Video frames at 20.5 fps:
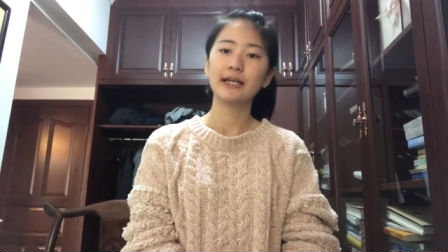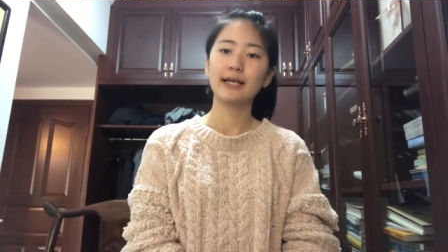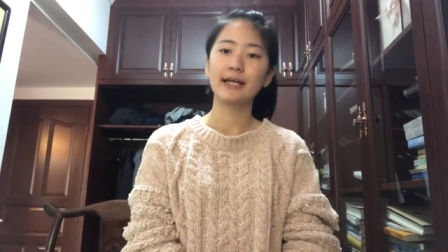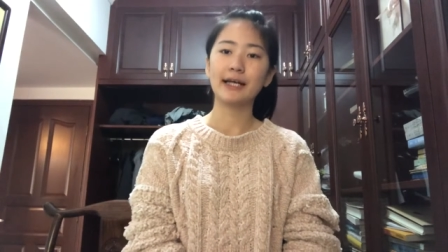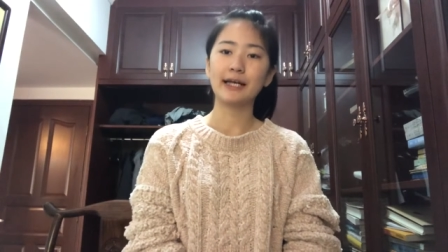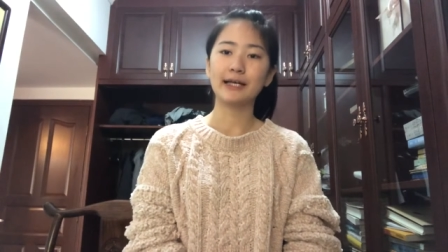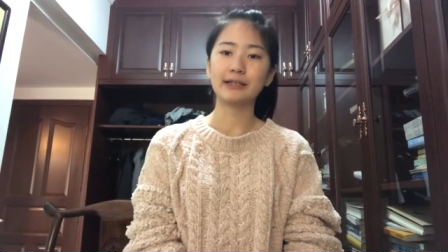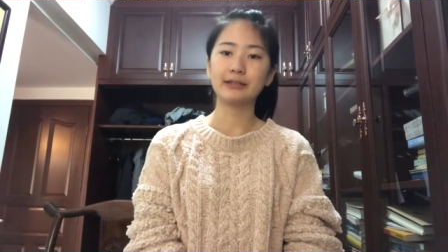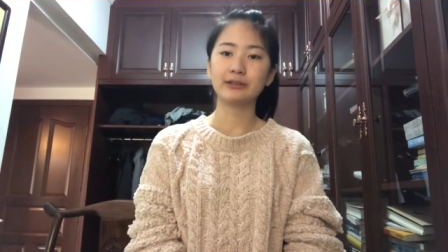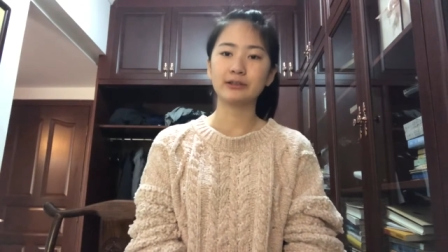
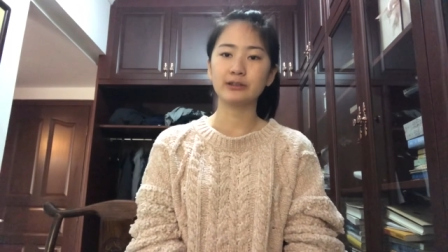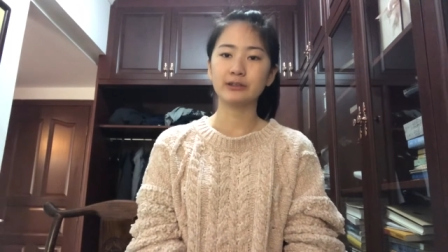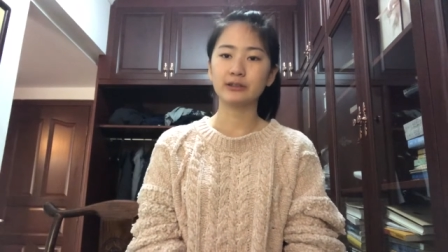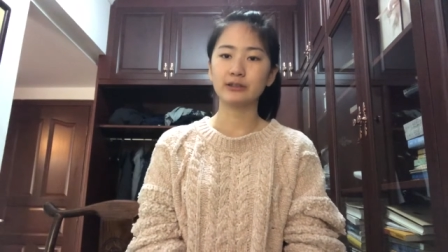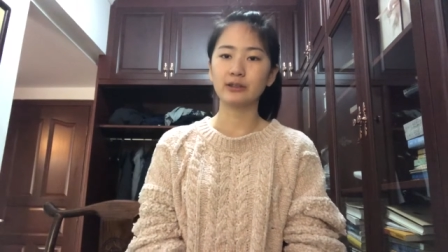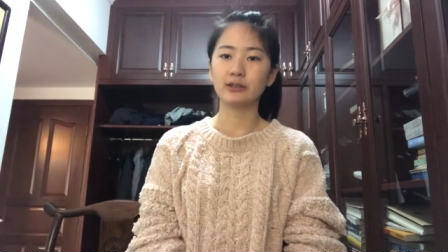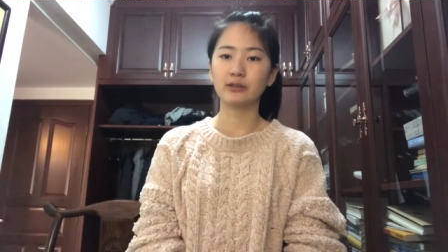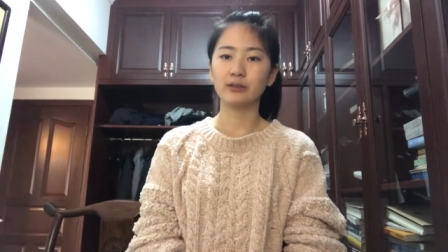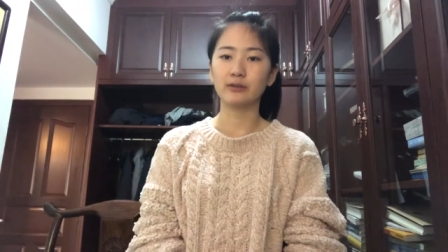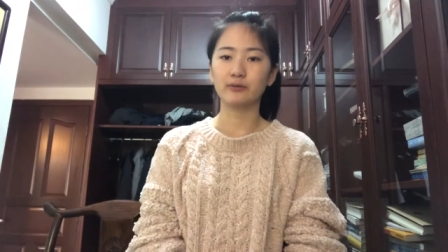and
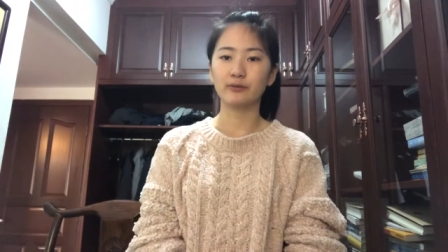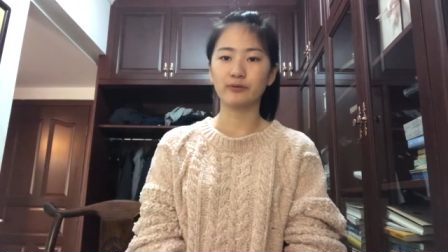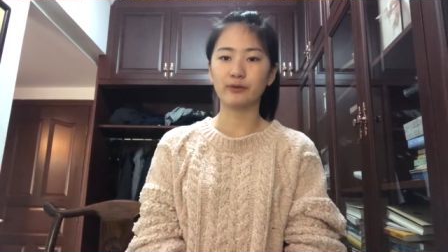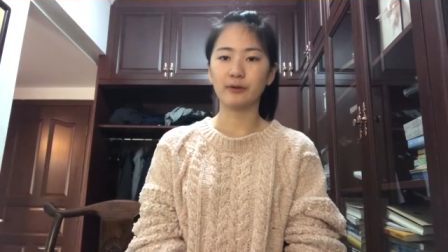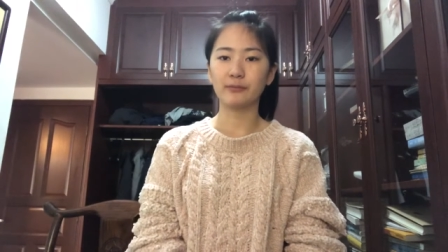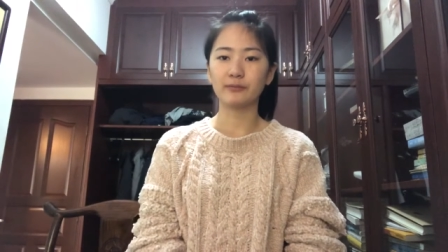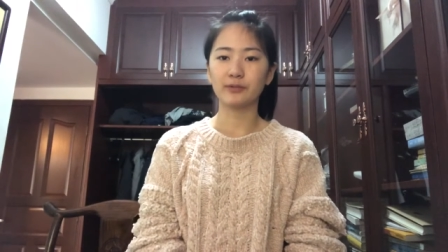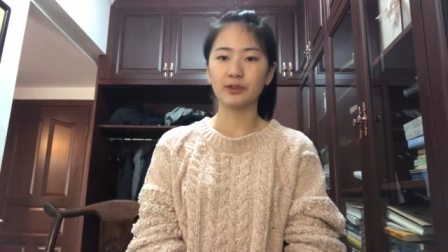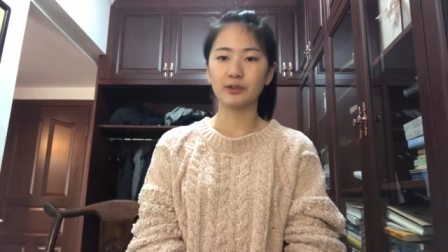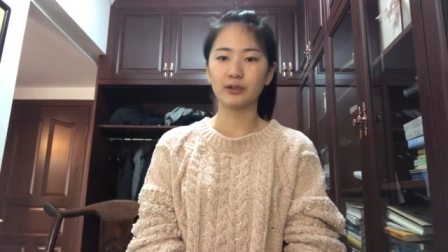
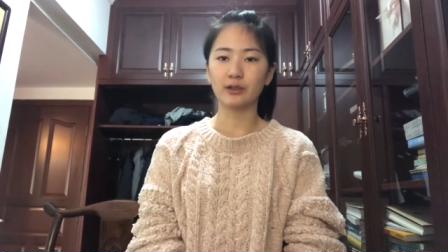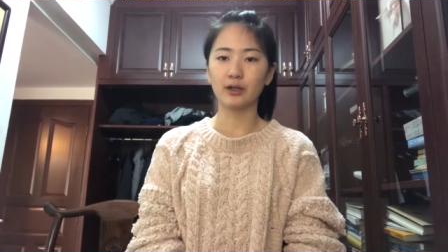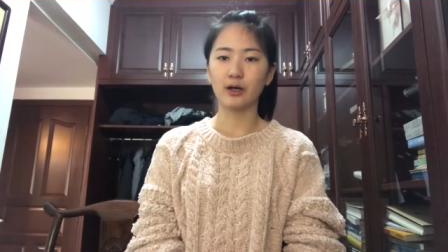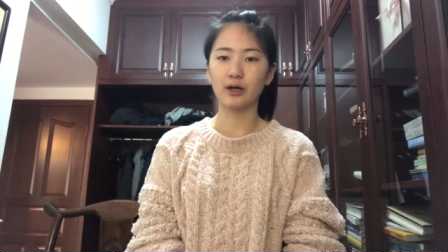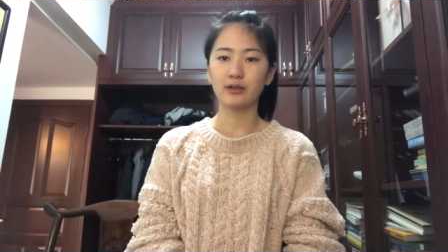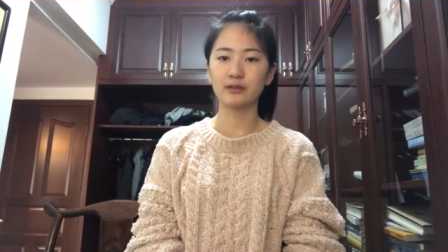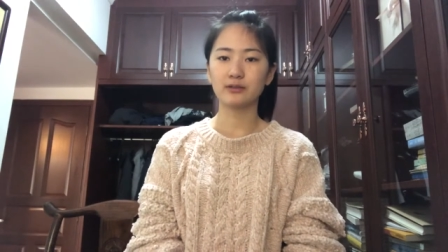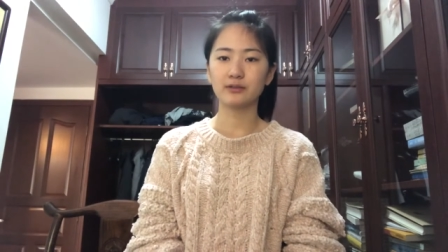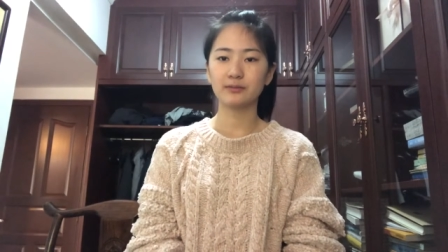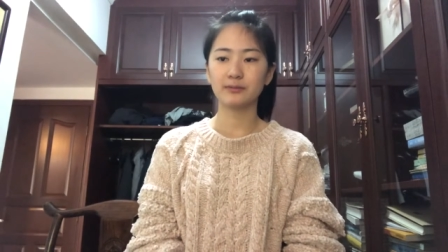from the
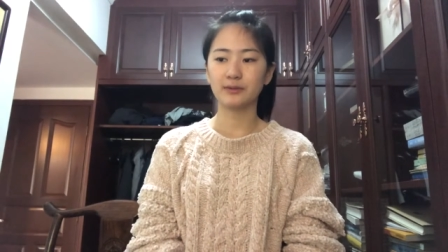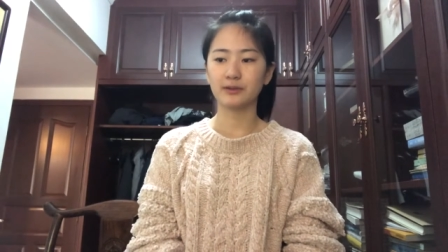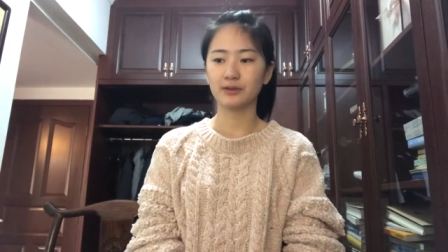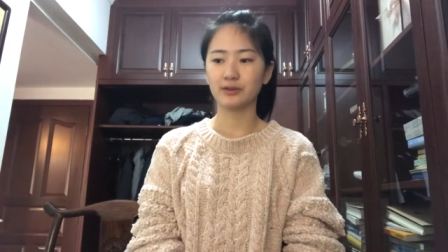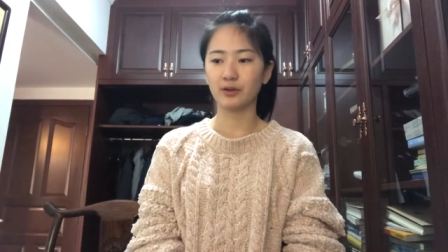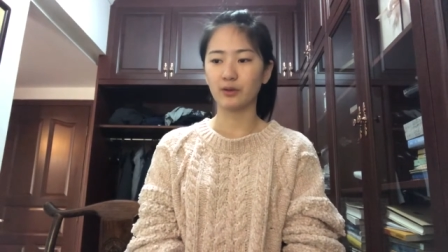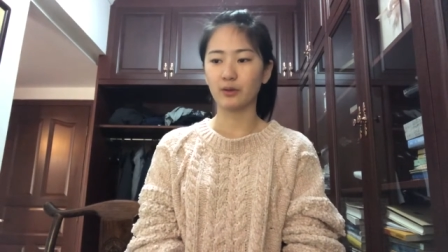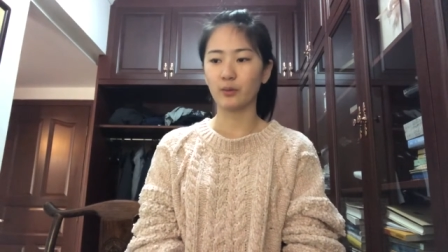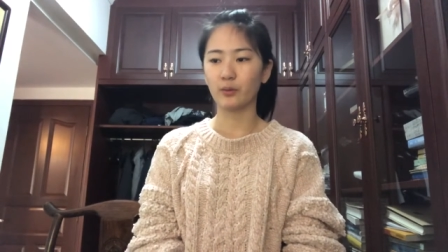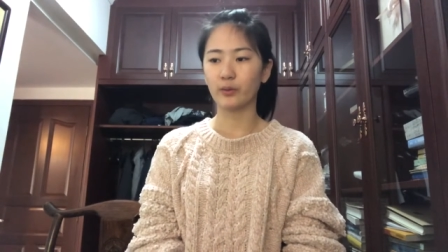
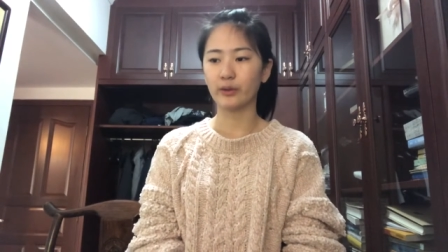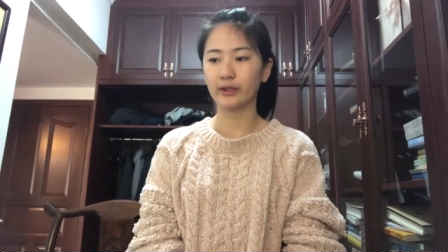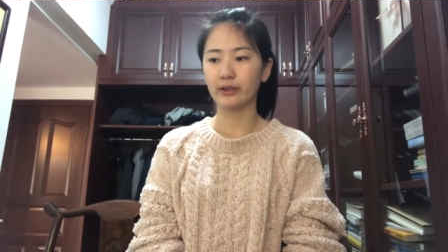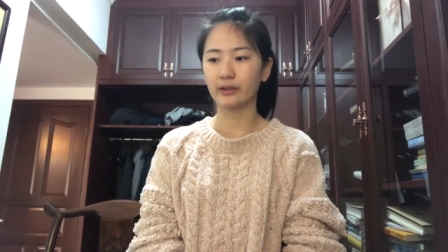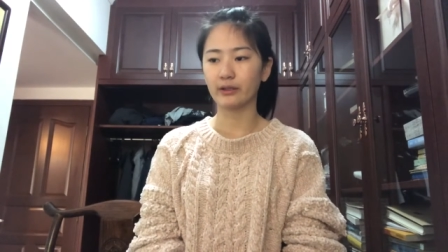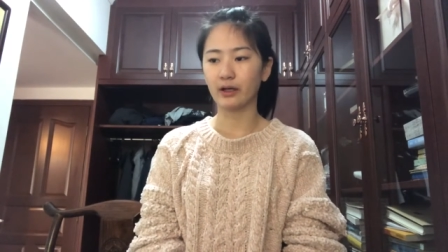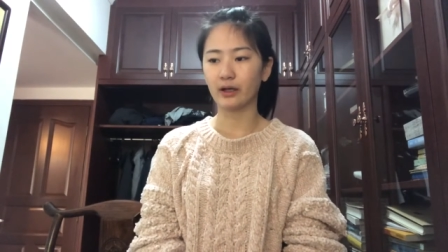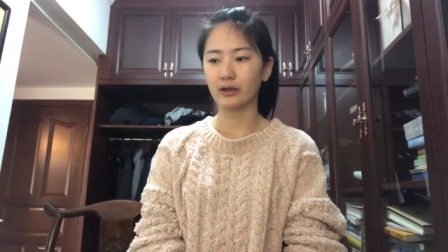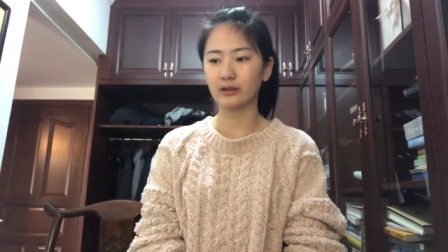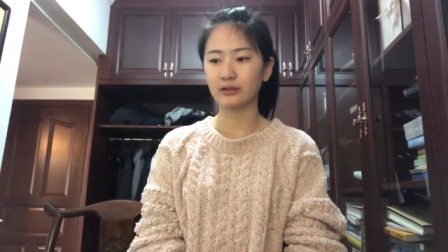hospital we
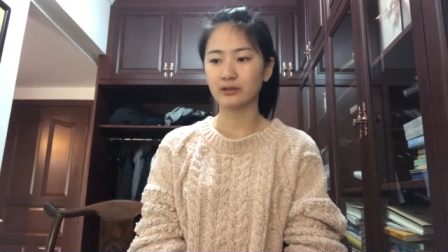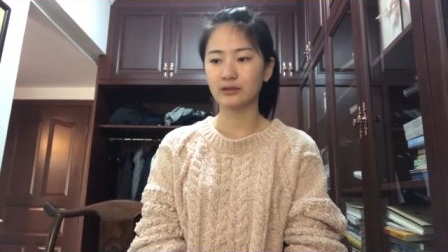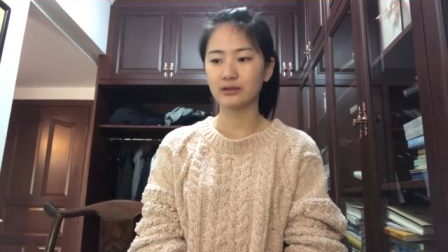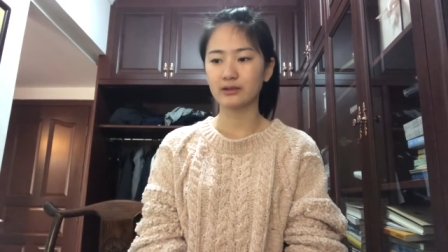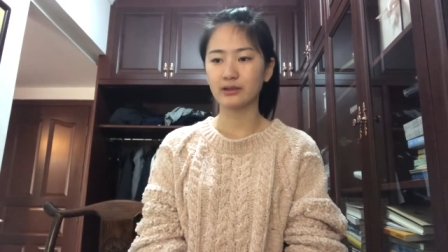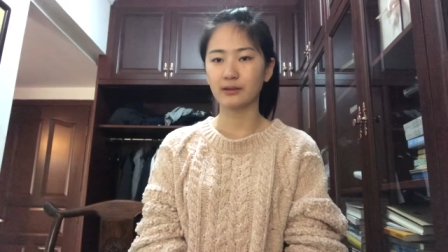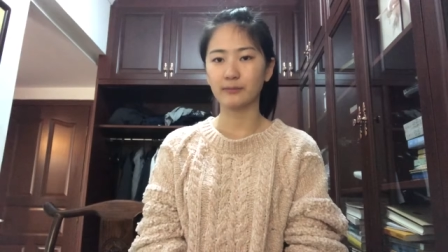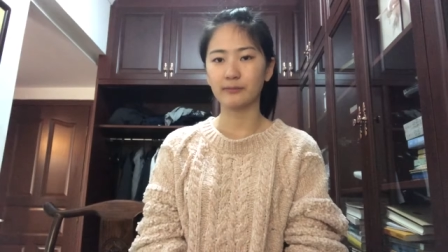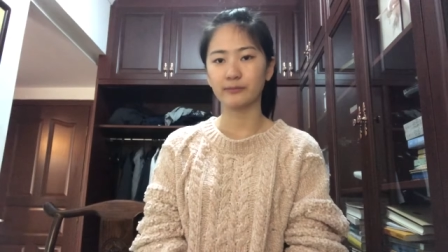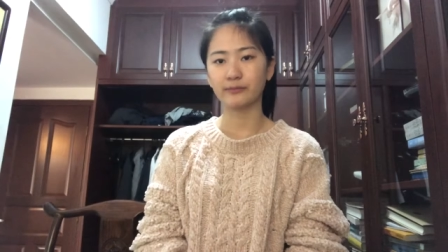got
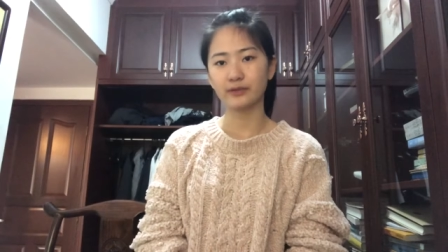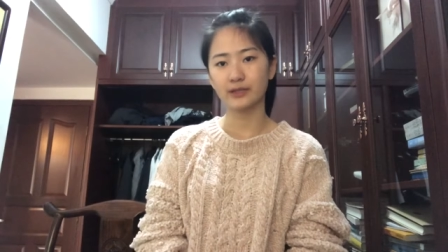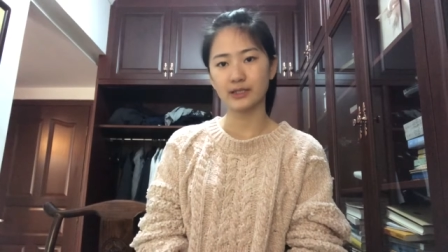some